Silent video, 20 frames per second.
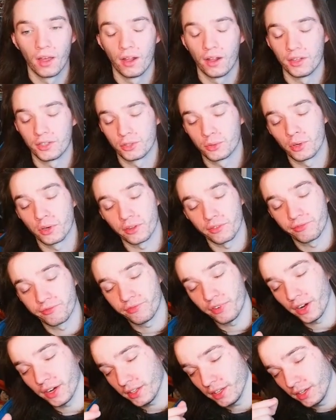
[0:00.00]
I swear to
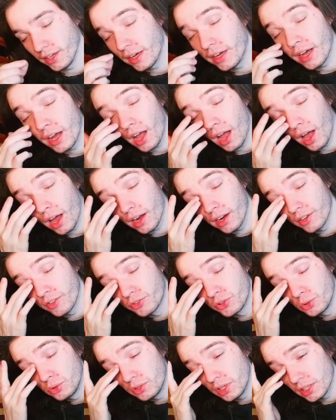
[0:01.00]
fucking God, if
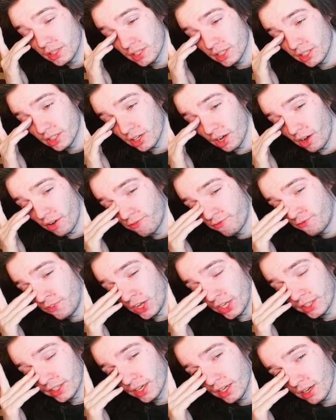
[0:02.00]
you listen to fucking